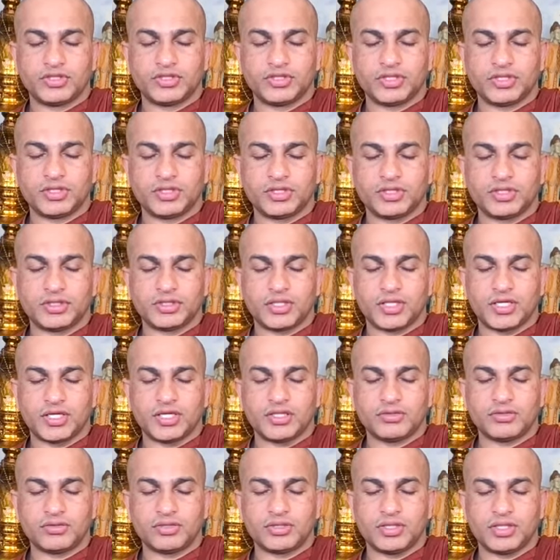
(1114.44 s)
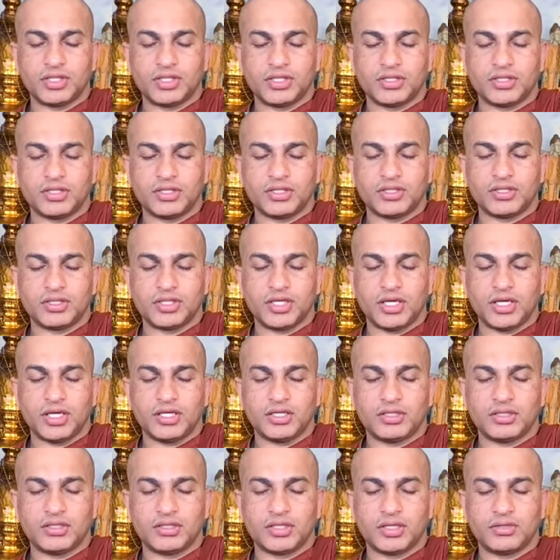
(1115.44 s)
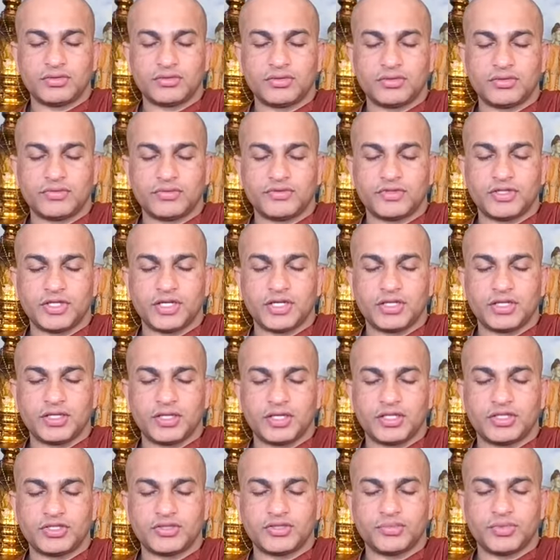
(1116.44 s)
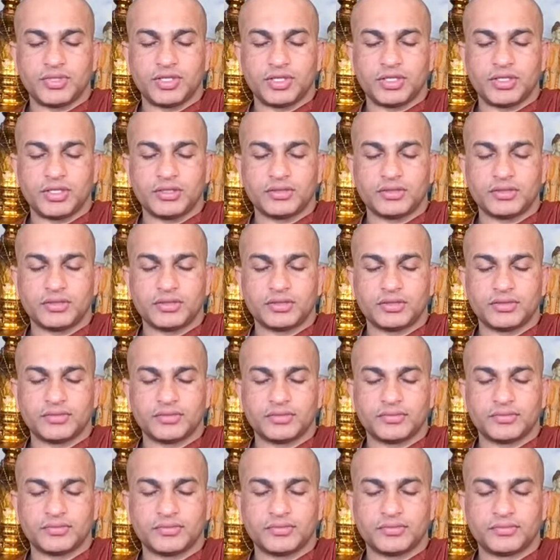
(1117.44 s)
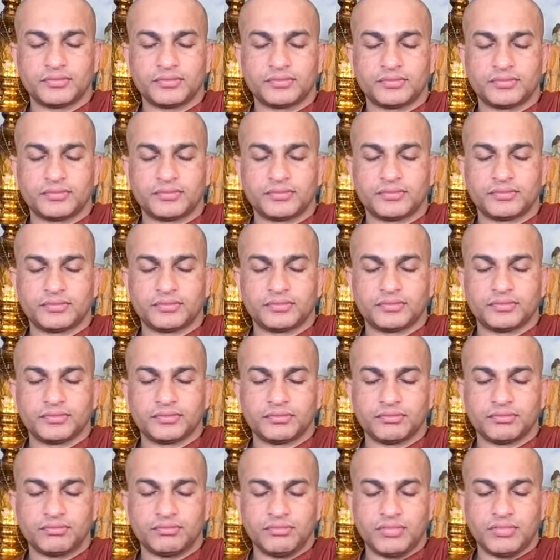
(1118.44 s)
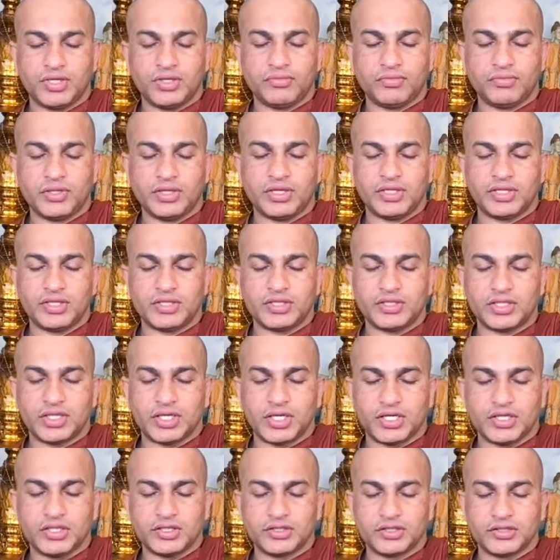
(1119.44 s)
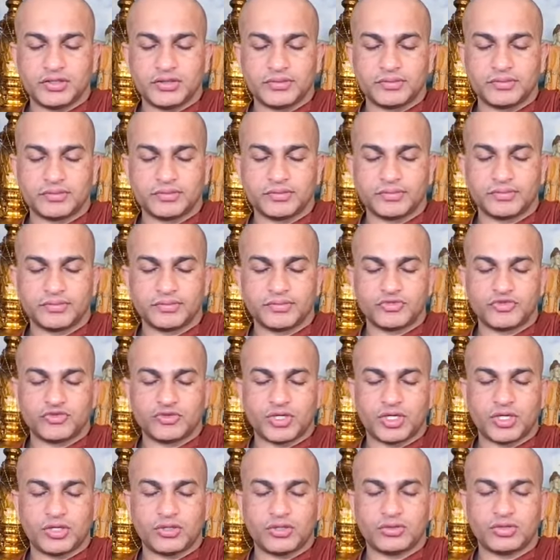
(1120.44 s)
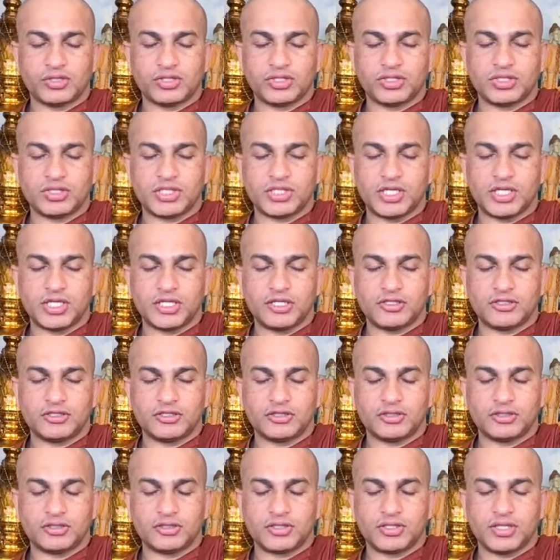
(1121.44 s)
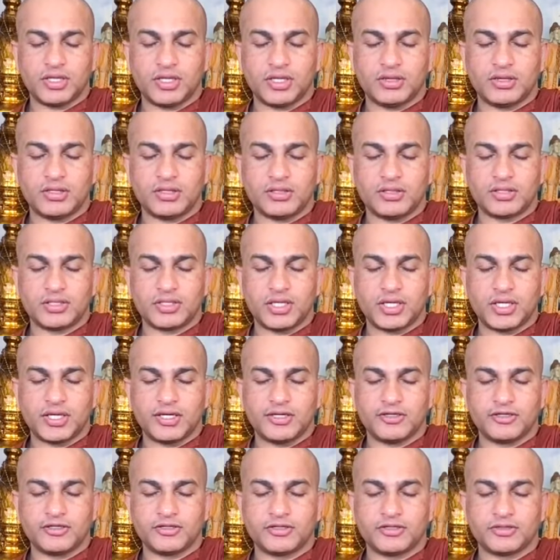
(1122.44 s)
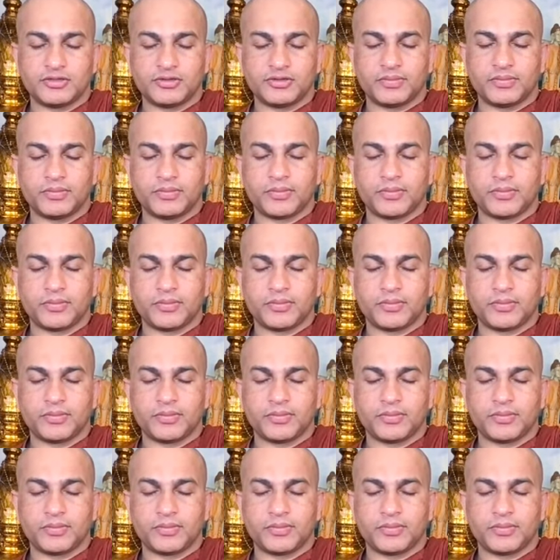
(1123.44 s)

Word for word: Just try to see the change out of that experience. Be with the change, follow the change, see the change.